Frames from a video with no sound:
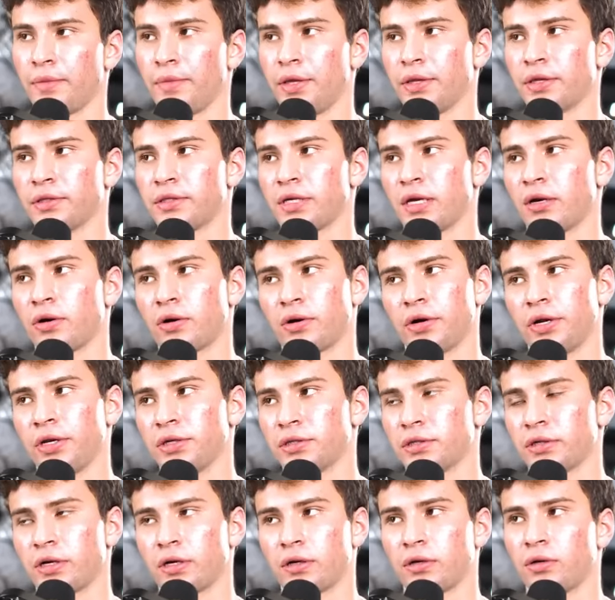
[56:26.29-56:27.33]
I mean the 10R80
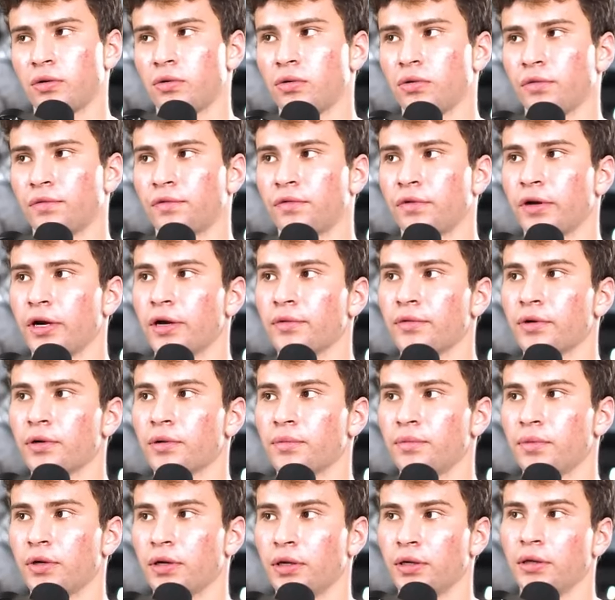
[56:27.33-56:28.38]
is not going to hold
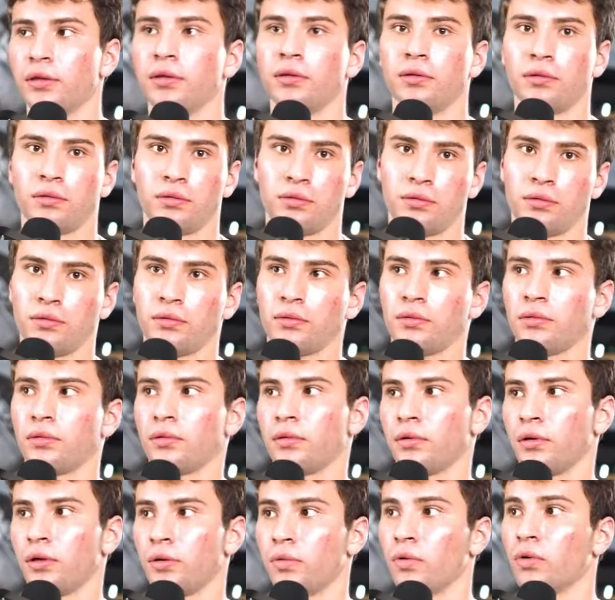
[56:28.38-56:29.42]
forever, but
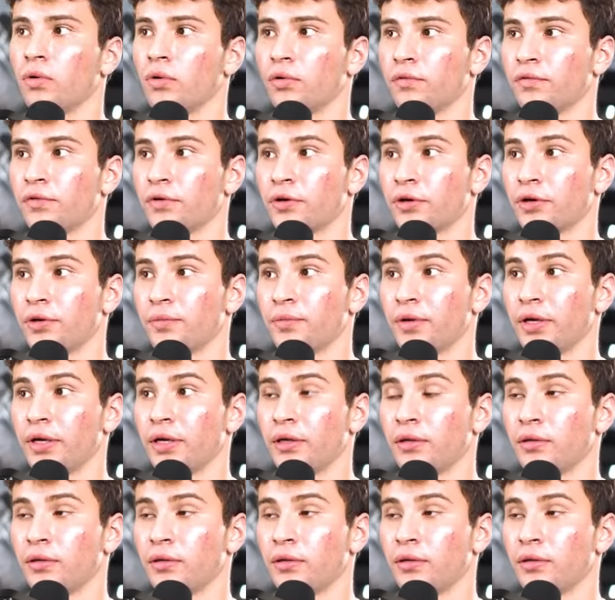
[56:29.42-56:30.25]
it will hold for Got to get bit.